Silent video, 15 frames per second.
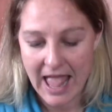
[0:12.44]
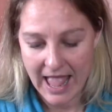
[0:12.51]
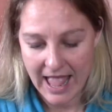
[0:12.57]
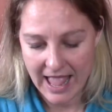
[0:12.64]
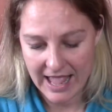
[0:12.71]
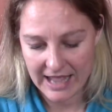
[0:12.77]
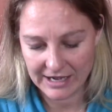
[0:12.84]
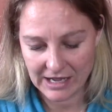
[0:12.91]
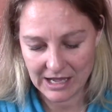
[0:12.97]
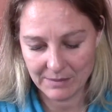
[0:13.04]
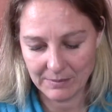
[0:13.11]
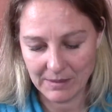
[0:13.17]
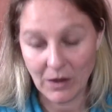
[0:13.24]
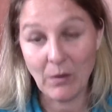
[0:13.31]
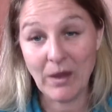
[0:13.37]
and
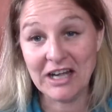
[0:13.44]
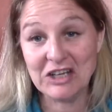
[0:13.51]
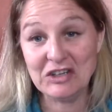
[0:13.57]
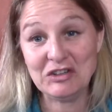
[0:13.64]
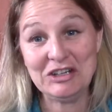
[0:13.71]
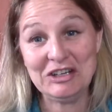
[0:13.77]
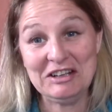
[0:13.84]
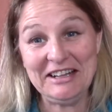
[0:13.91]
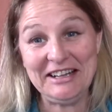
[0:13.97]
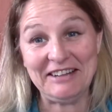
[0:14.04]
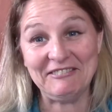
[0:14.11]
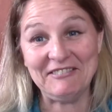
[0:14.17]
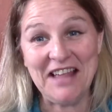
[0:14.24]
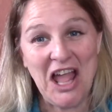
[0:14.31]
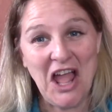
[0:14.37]
I quite enjoy doing
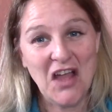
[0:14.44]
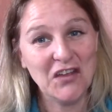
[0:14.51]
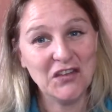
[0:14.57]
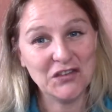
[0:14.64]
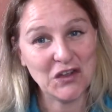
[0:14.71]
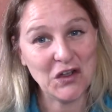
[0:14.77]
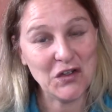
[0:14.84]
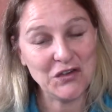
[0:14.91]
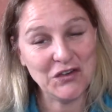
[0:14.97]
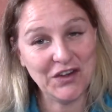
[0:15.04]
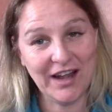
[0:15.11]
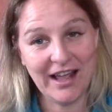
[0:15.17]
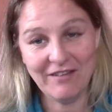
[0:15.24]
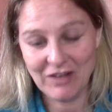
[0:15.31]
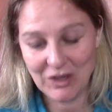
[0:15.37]
them. So
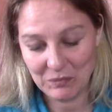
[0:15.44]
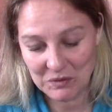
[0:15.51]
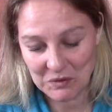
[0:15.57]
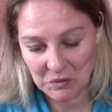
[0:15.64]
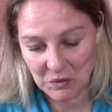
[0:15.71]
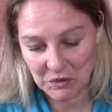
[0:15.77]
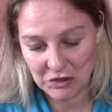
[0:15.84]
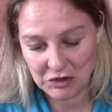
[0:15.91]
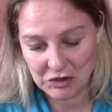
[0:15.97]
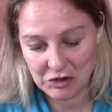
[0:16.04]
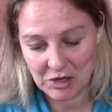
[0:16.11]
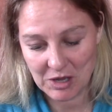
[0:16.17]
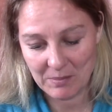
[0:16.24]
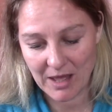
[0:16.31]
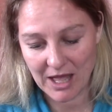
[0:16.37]
today I'm going to be talking
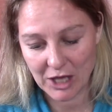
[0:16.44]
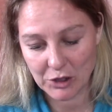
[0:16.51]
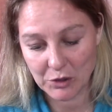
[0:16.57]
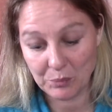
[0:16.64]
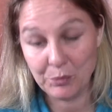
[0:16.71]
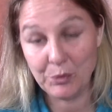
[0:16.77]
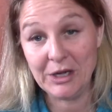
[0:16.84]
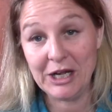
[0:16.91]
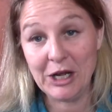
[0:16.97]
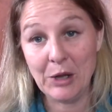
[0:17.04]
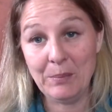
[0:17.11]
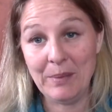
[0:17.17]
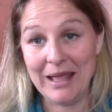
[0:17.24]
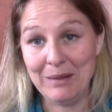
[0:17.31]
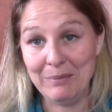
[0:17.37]
to you about
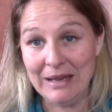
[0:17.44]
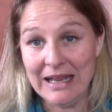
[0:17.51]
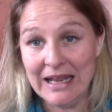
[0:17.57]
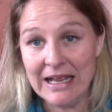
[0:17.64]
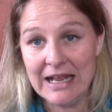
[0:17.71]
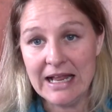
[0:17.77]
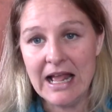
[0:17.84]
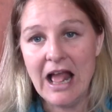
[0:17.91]
Predo Baby.